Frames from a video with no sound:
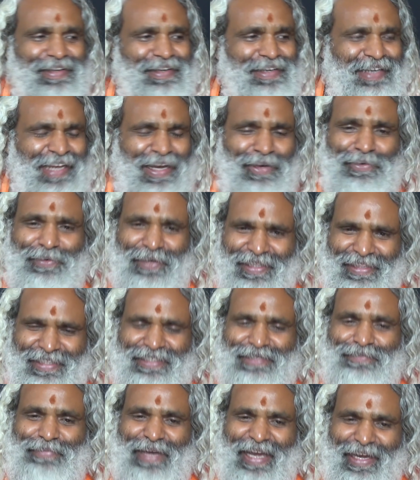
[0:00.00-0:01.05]
Now when
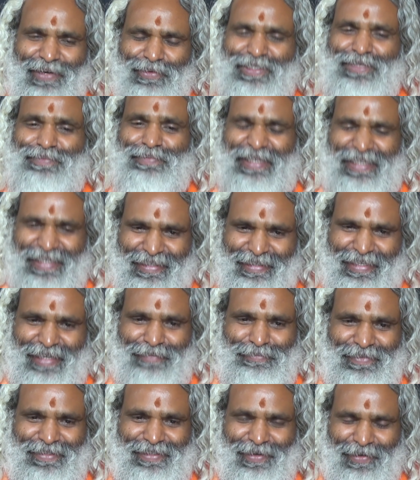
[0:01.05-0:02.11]
this bag was being
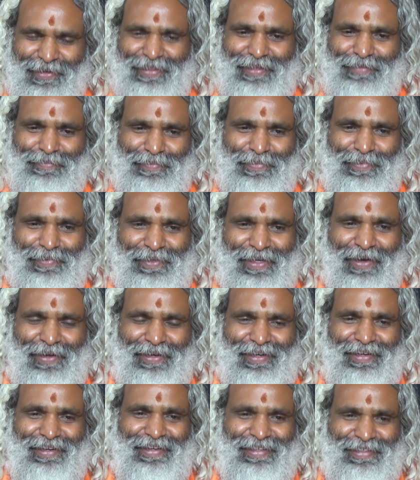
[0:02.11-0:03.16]
kept
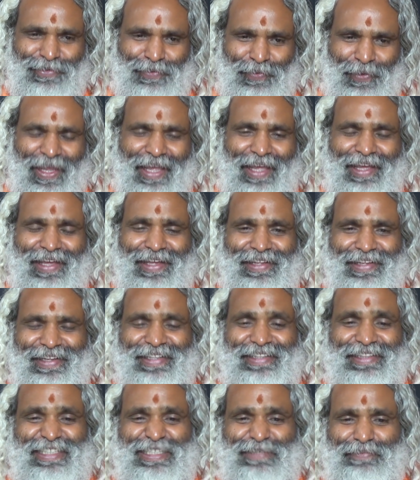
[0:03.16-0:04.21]
on his way,
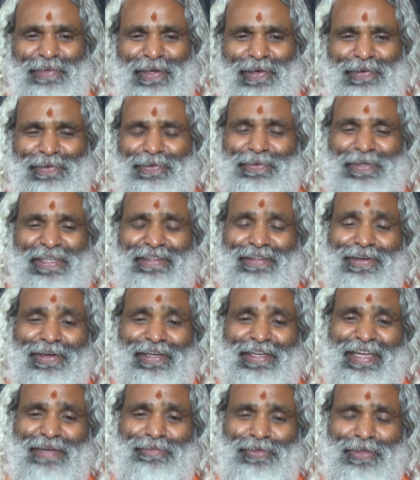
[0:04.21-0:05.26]
this fellow, one
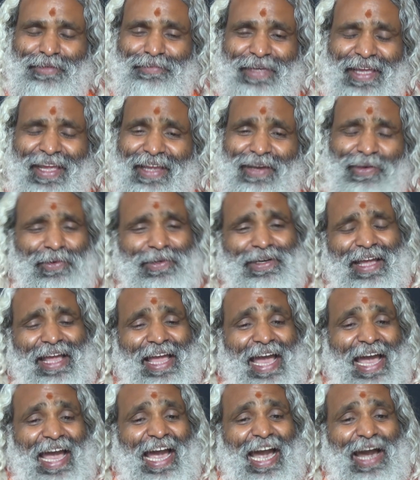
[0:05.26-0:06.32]
thought came to him, hey look,
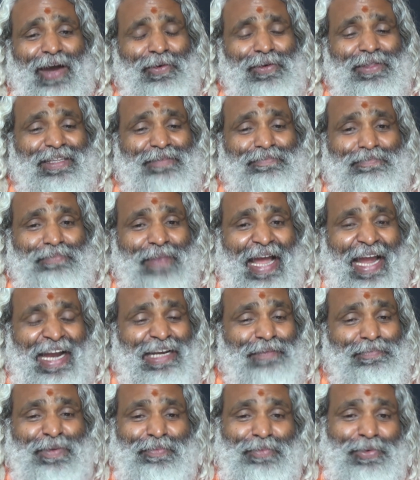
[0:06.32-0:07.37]
how the
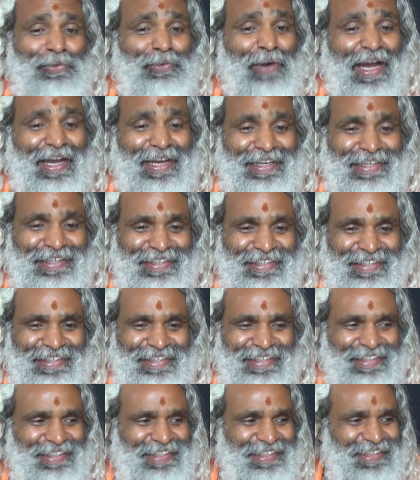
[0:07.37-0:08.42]
blind people walk.
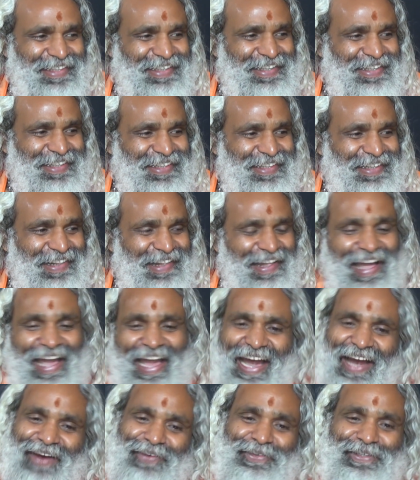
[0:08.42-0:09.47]

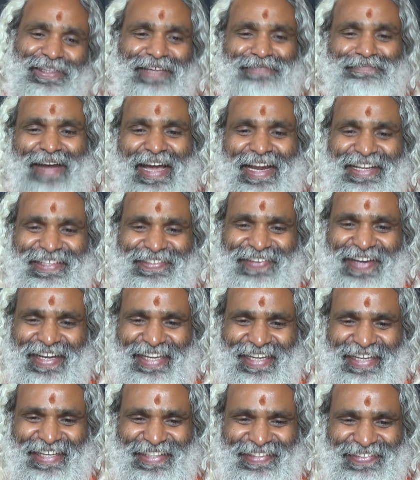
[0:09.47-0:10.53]
How do they manage
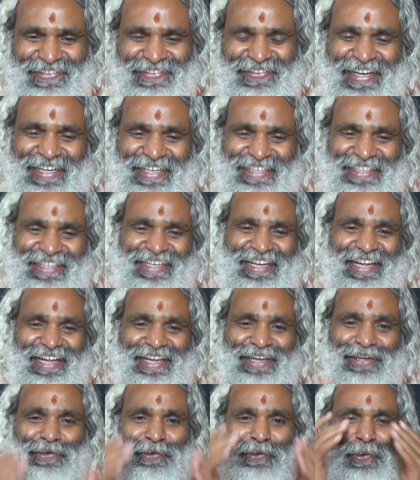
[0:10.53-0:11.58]
walking? So what he did,
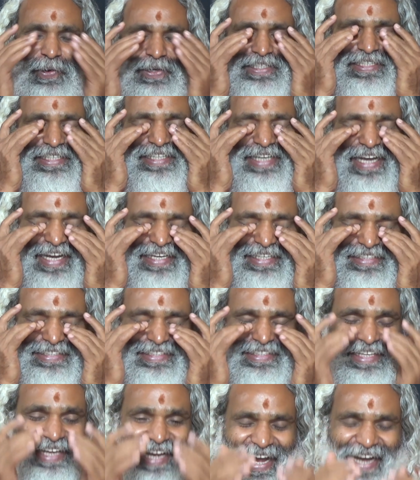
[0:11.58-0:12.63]
he closed his
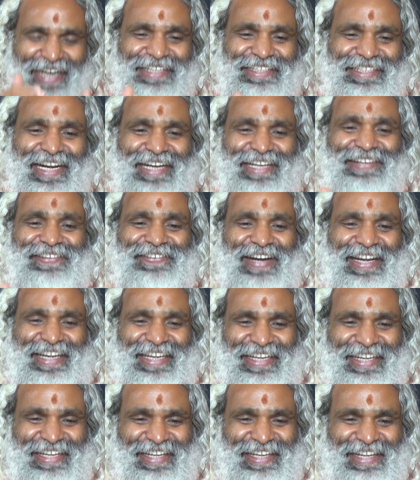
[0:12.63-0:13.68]
eyes and started
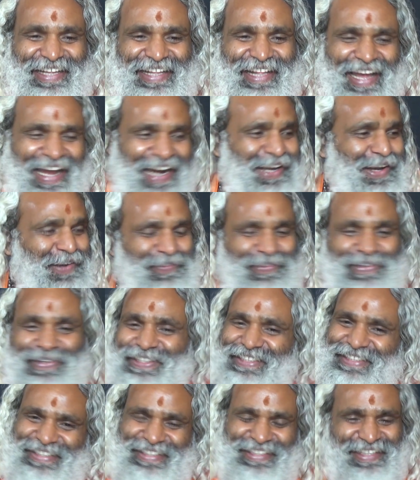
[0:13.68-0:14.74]
walking. And of
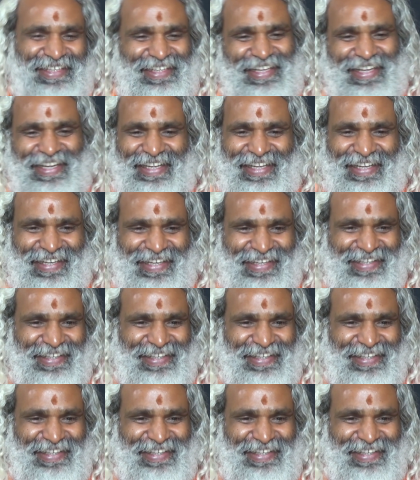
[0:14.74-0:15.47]
course, he